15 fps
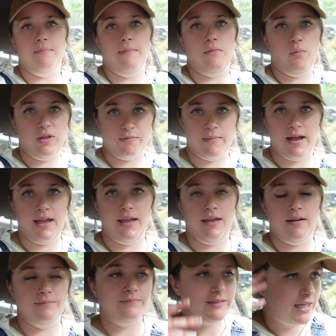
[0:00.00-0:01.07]
with
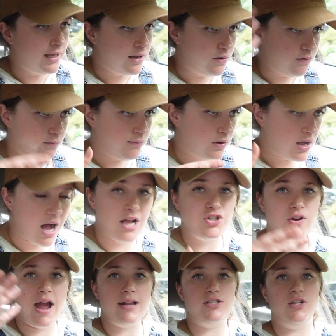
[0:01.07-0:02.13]
my
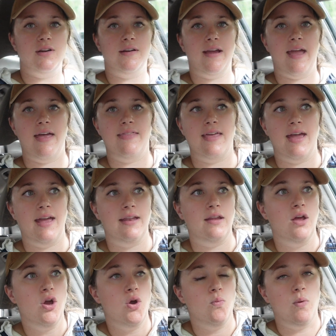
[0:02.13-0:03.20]
contractor, and then
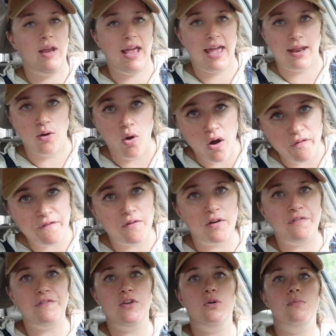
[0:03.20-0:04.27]
when I had off for a
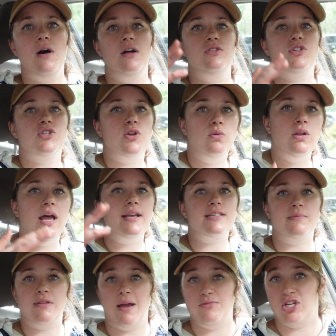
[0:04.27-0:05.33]
few months, so like
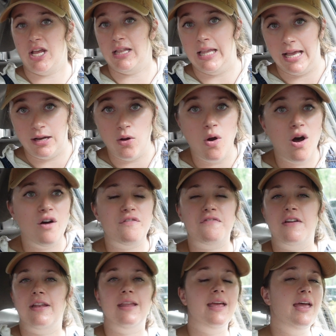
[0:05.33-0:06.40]
sometimes you get laid off,
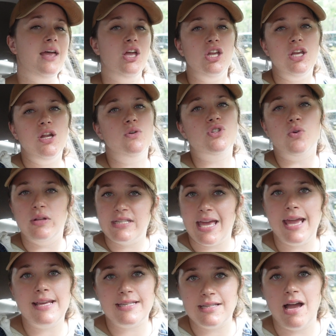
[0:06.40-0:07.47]
and so it
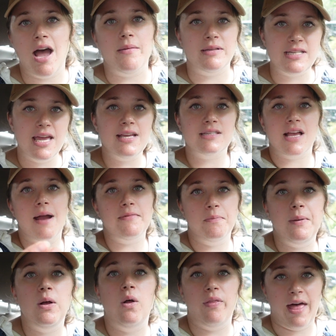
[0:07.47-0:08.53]
takes time. It takes time to
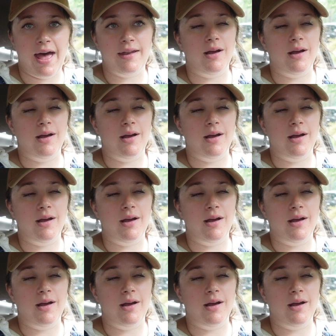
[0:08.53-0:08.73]
build that